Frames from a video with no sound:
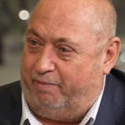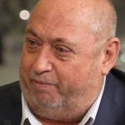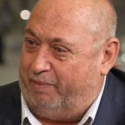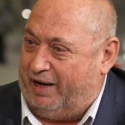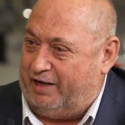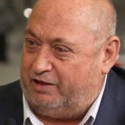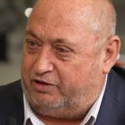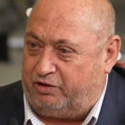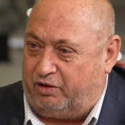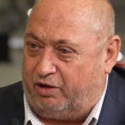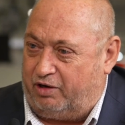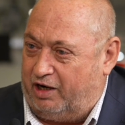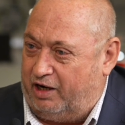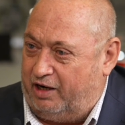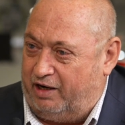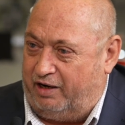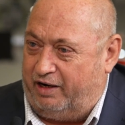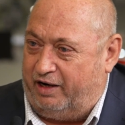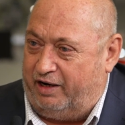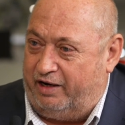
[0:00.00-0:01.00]
based on
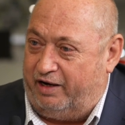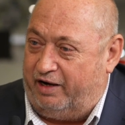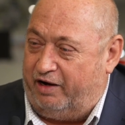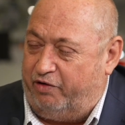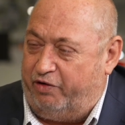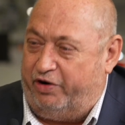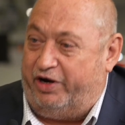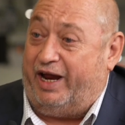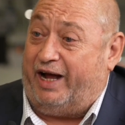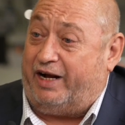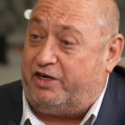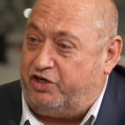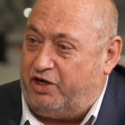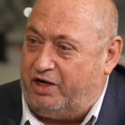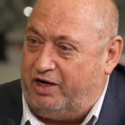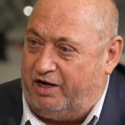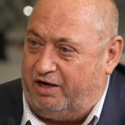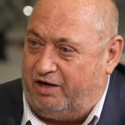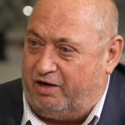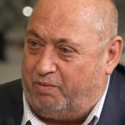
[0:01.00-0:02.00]
a
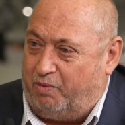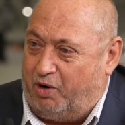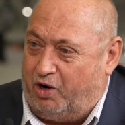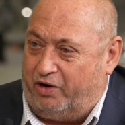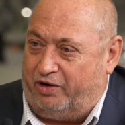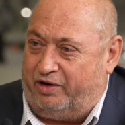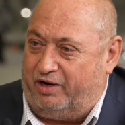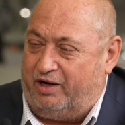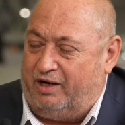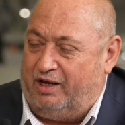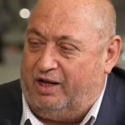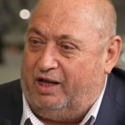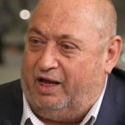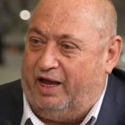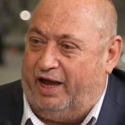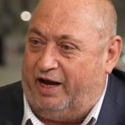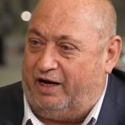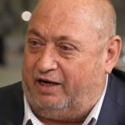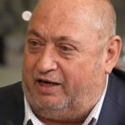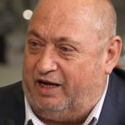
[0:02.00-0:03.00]
reduction in demand.
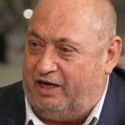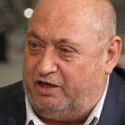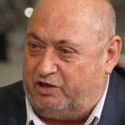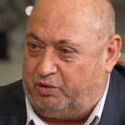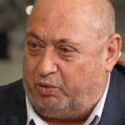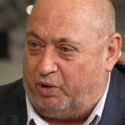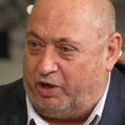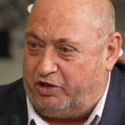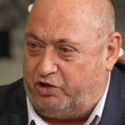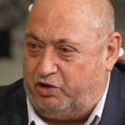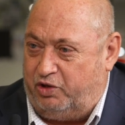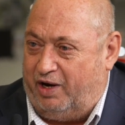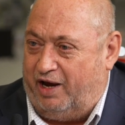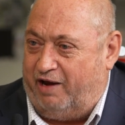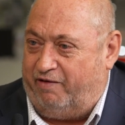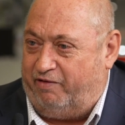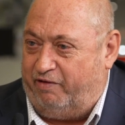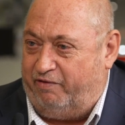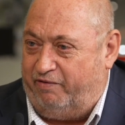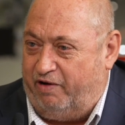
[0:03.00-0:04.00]
And guess what? You
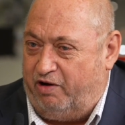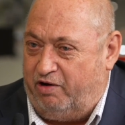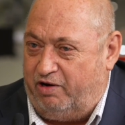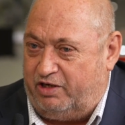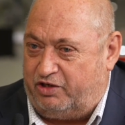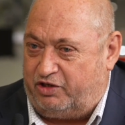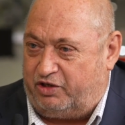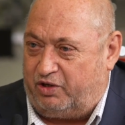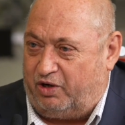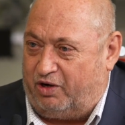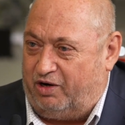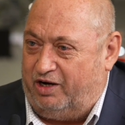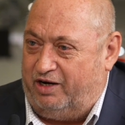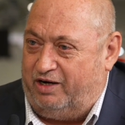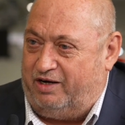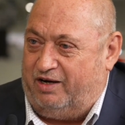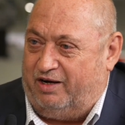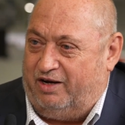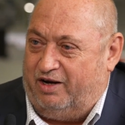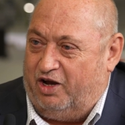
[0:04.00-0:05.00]
have a very
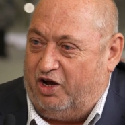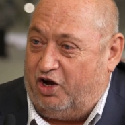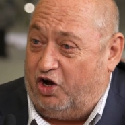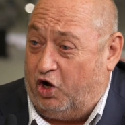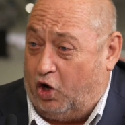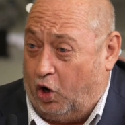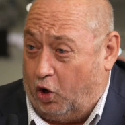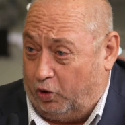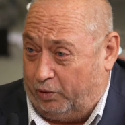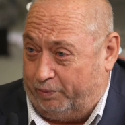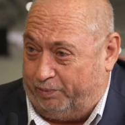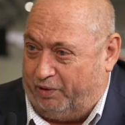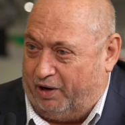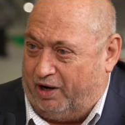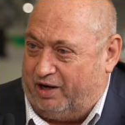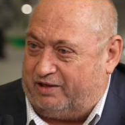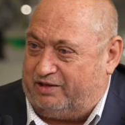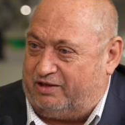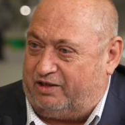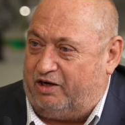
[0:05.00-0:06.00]
solid gold
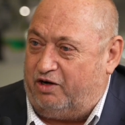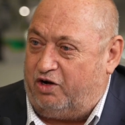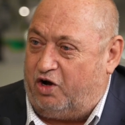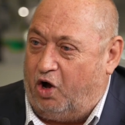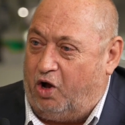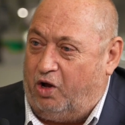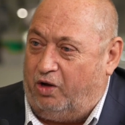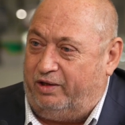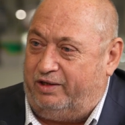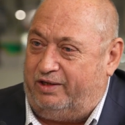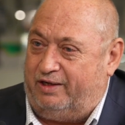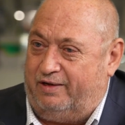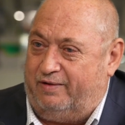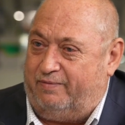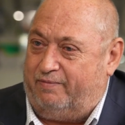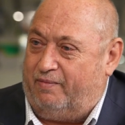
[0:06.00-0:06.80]
price. So gold